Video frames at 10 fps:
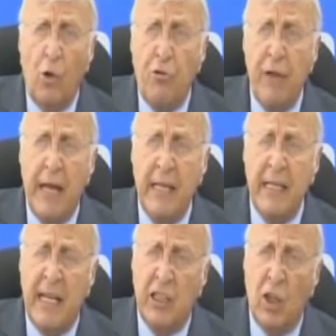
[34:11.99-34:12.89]
who
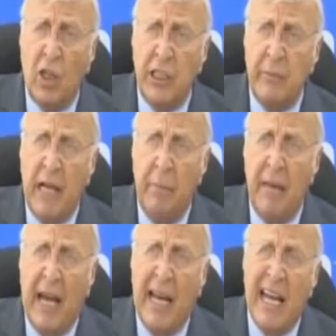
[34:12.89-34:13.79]
created et ha'adam,
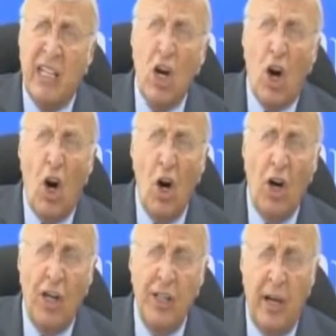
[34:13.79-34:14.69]
not man, et
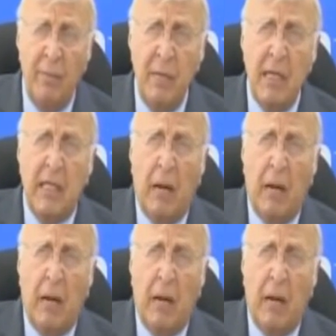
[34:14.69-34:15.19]
ha'adam,